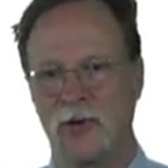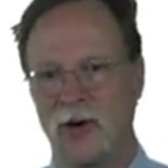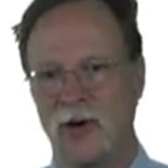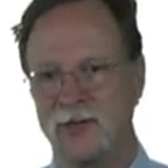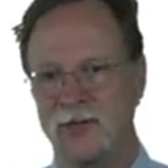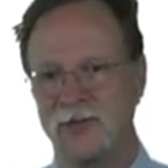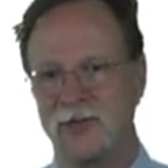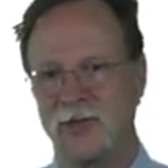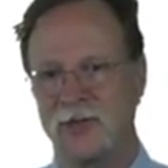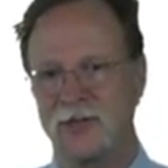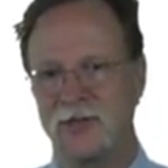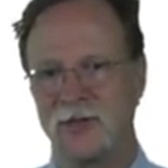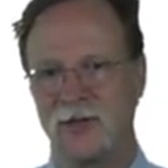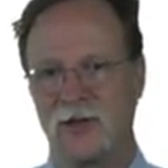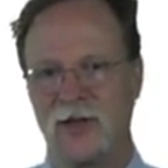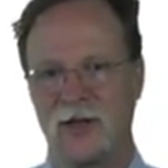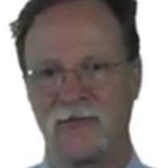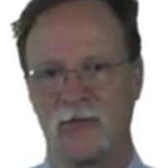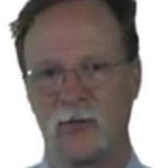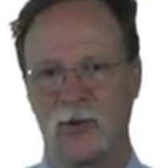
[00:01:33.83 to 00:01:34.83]
Projects,
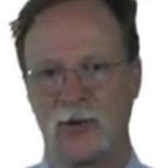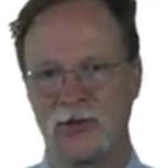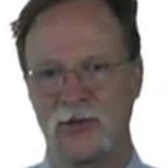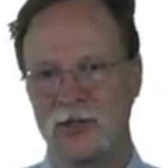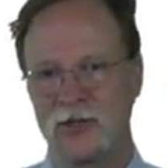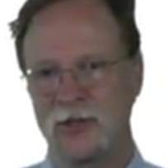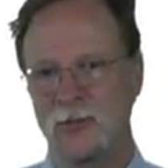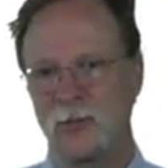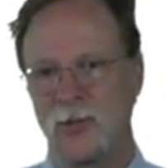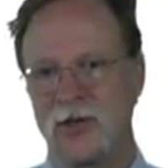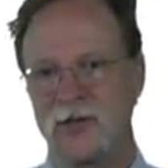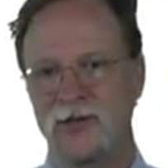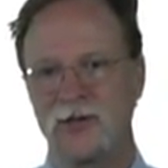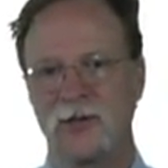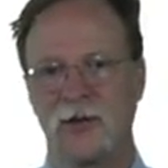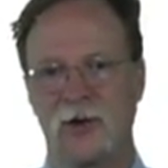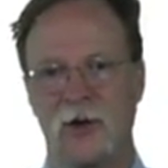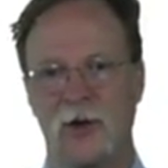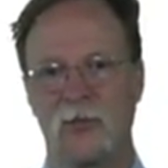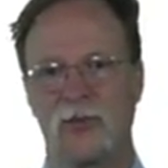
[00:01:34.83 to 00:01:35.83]
you'll have a
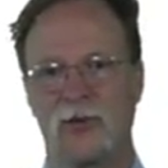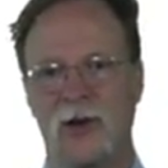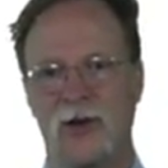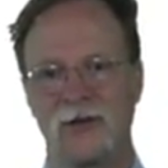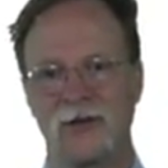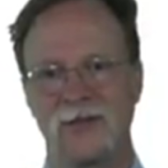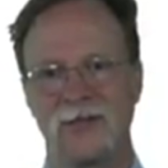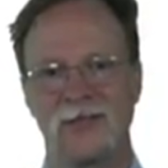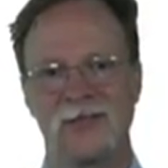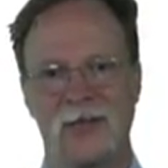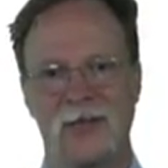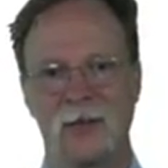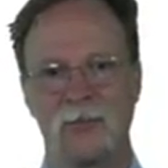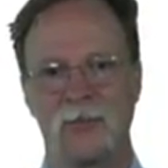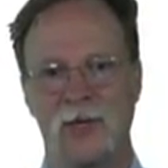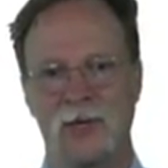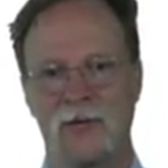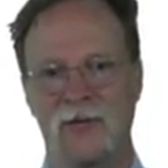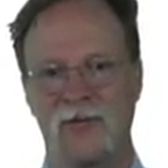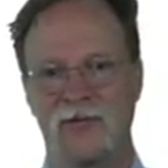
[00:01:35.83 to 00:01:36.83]
participation in all projects
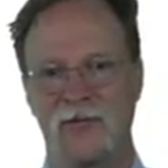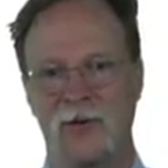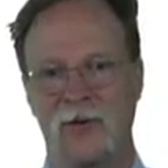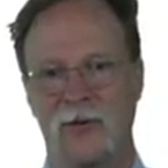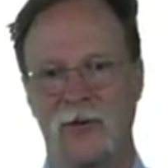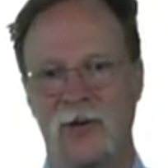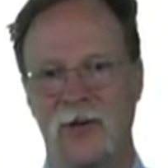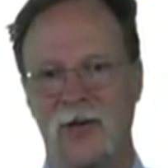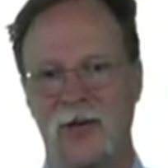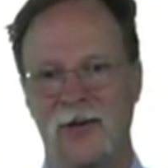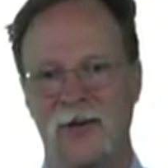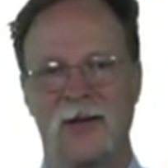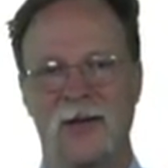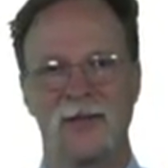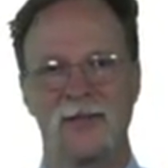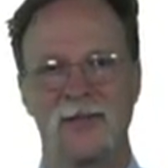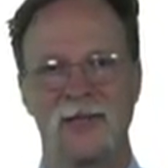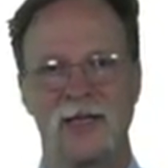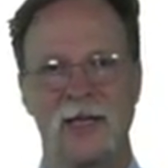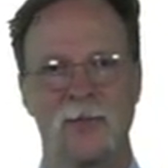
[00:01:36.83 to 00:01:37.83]
and peer review.
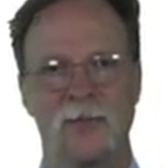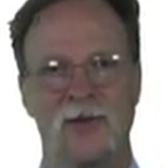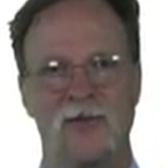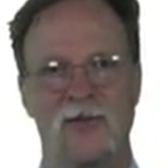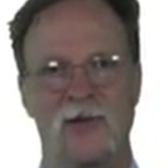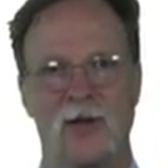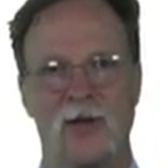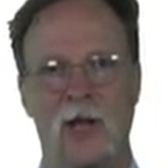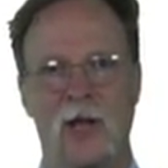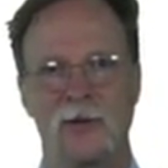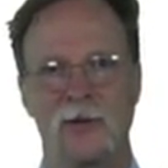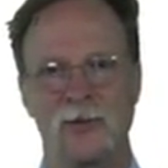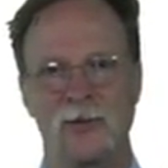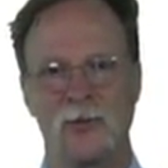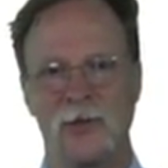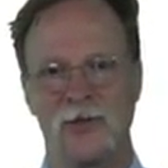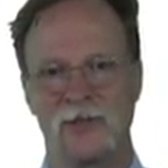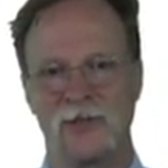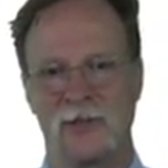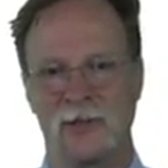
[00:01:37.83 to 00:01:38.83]
Now, the statement of
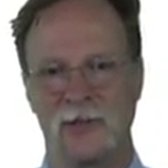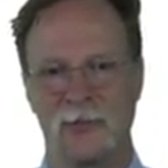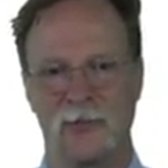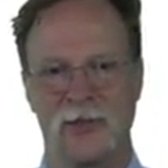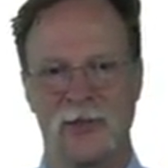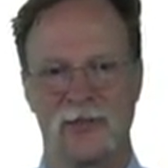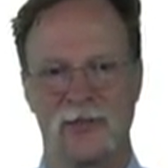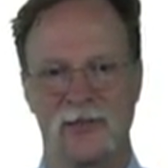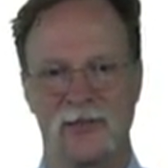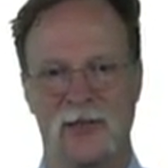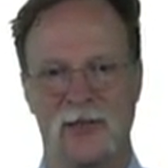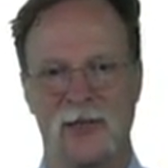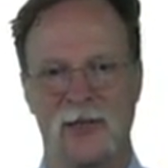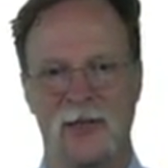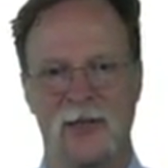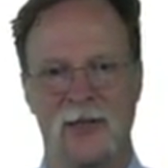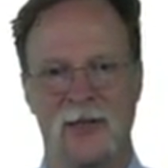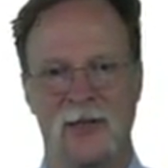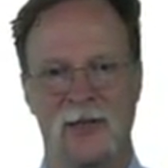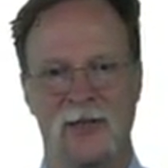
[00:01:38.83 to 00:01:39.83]
accomplishment is a little bit
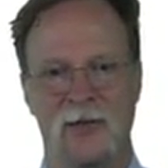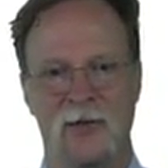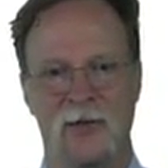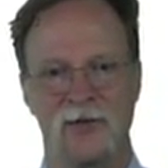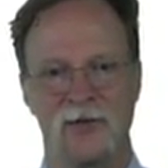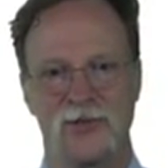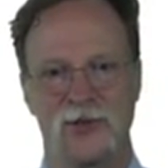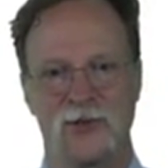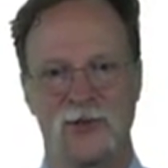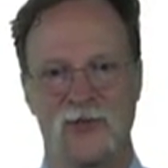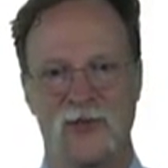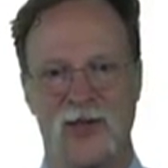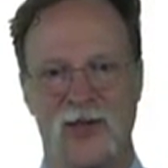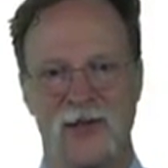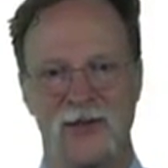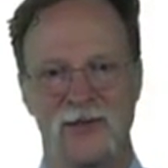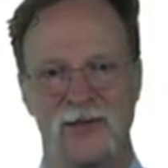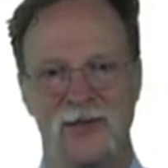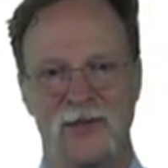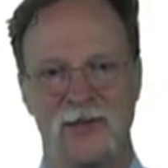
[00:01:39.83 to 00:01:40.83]
lower
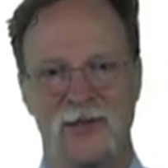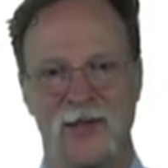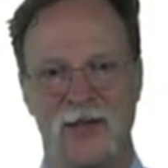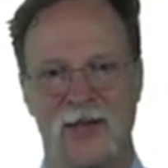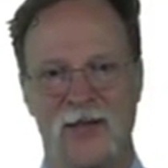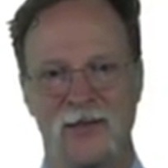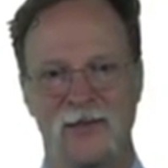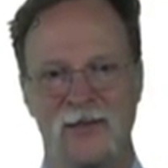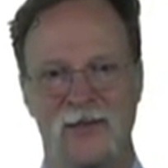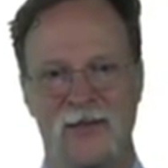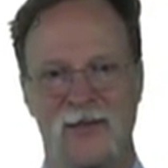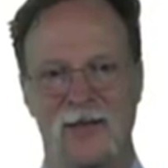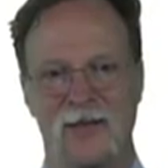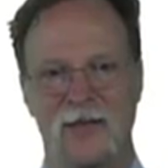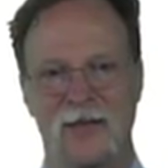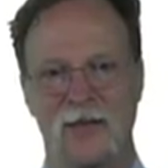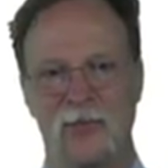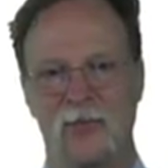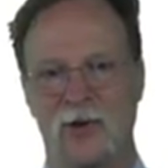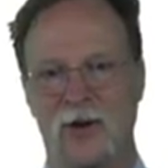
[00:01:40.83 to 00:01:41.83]
certification than that,
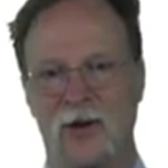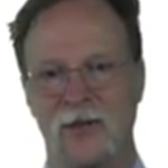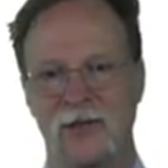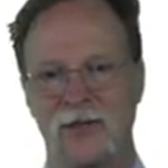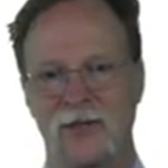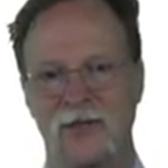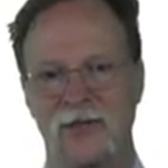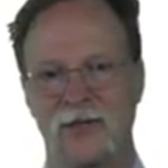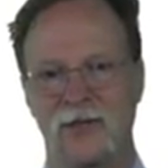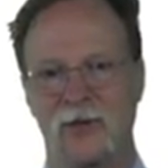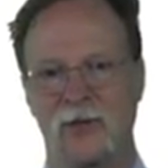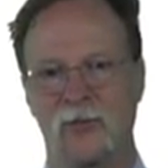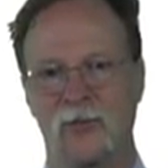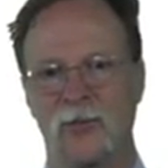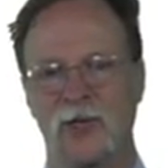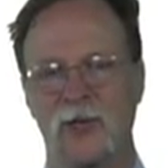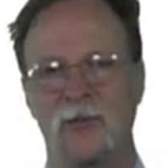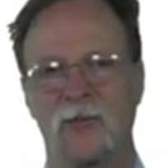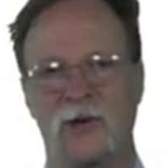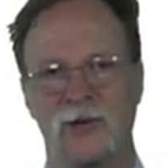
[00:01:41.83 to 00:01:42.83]
and the projects, you'll
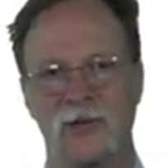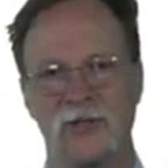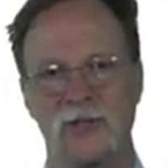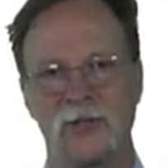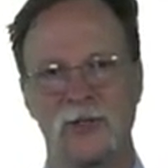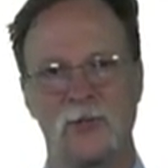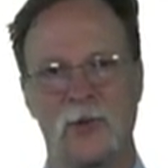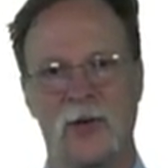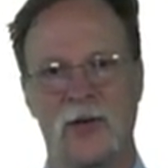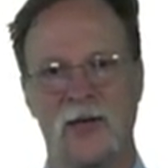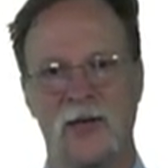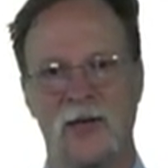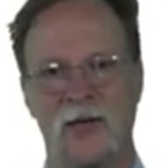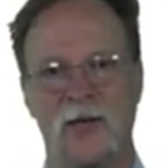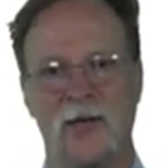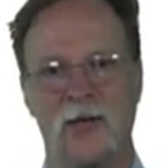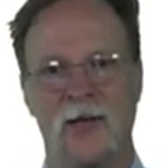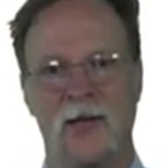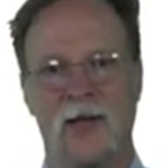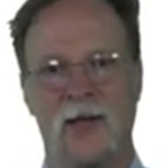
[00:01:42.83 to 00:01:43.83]
be
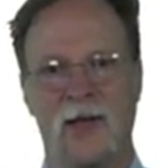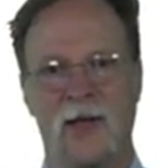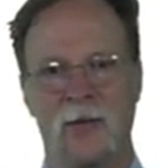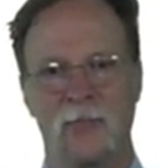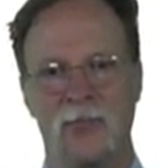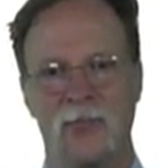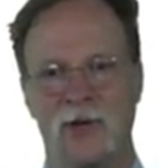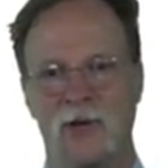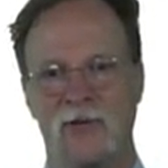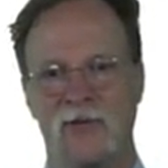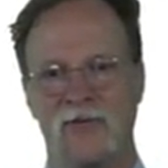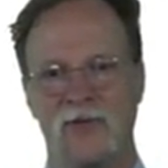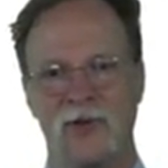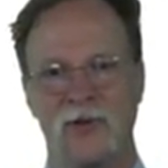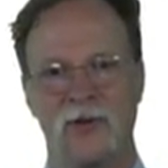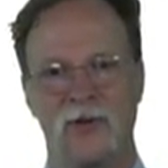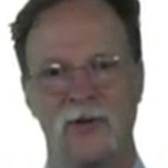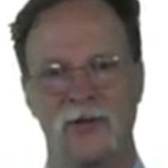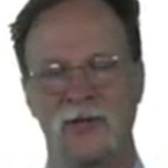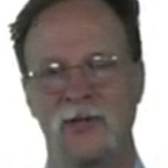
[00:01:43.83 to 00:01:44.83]
participating and peer
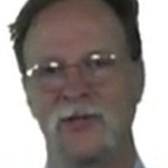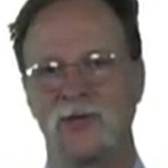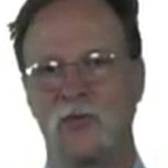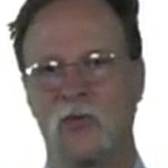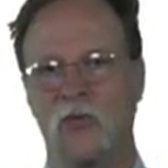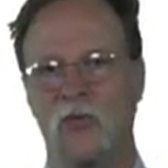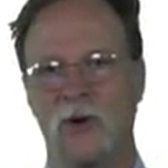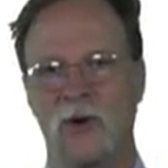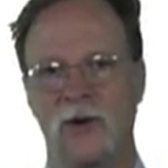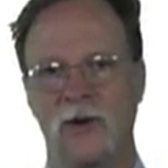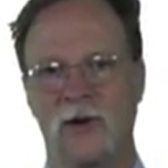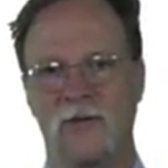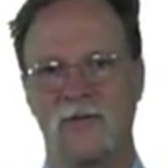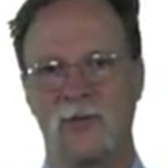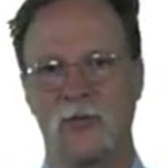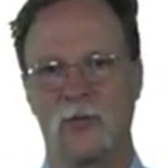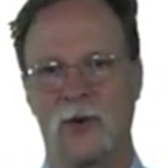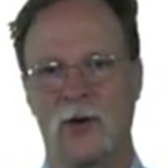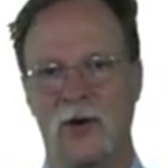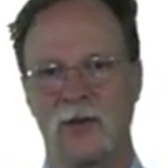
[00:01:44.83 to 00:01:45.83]
reviewed in just one
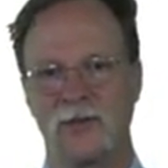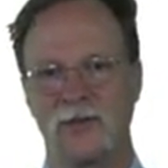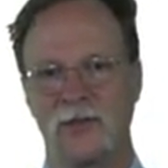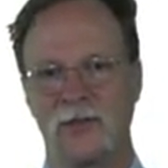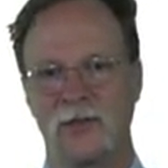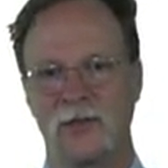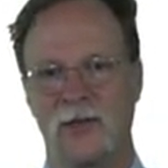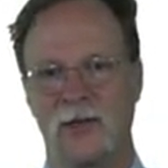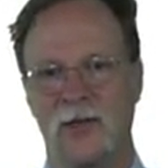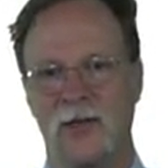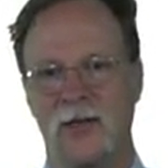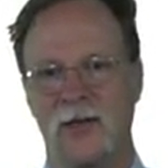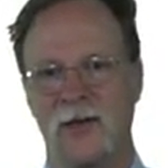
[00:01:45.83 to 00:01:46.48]
of the projects.